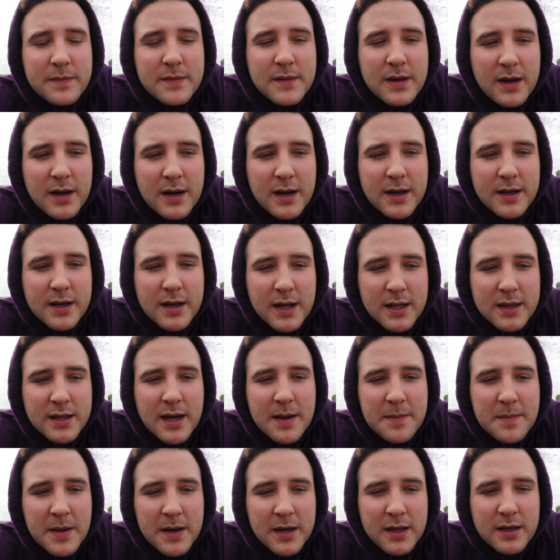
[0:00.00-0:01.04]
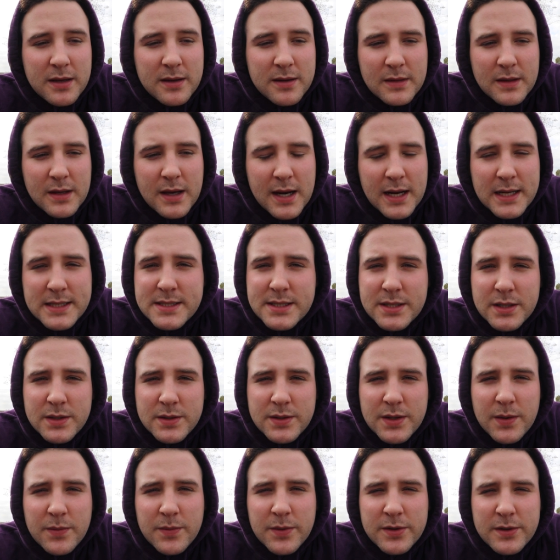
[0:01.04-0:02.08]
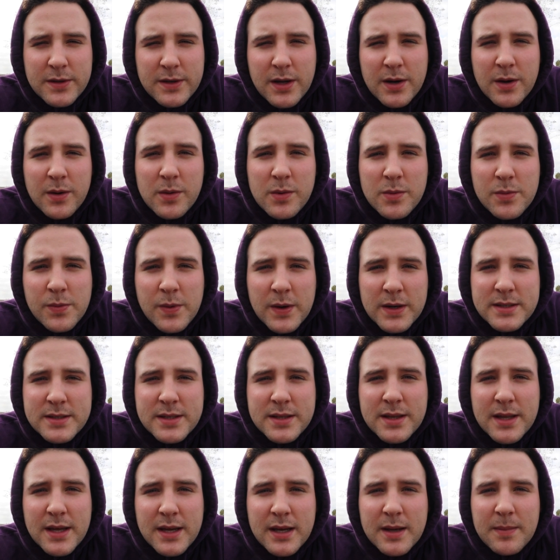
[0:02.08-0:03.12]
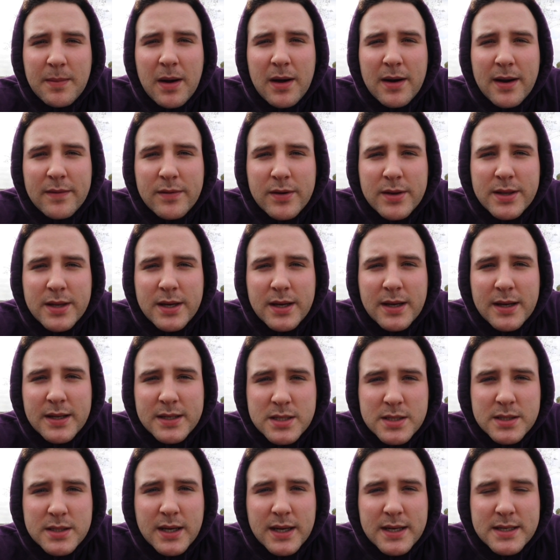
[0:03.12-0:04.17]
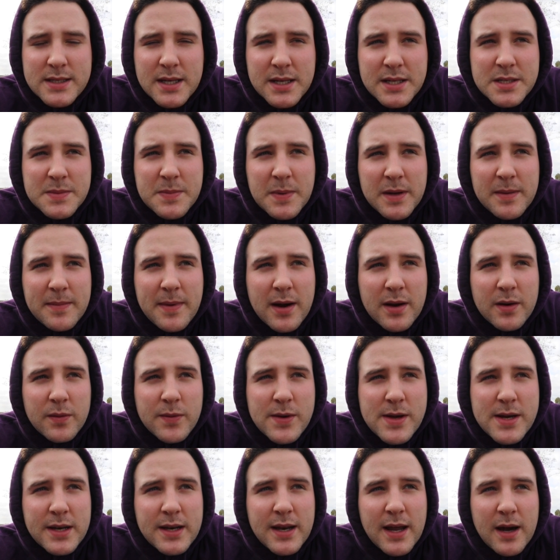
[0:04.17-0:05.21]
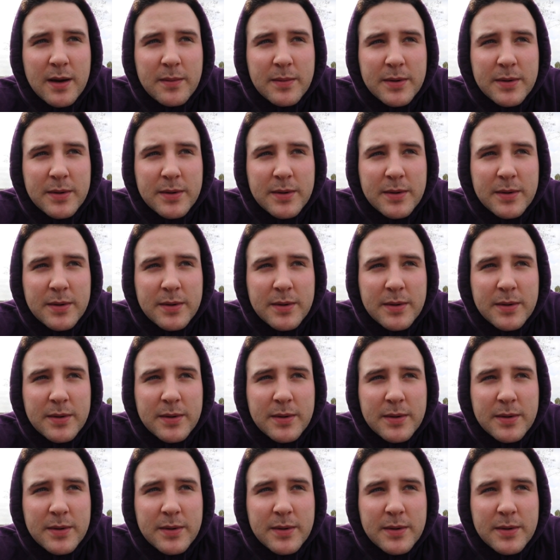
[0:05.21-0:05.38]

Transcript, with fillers: uh, not that many. And I still don't really know what to think about everything. It's like I said, it's been about a week now,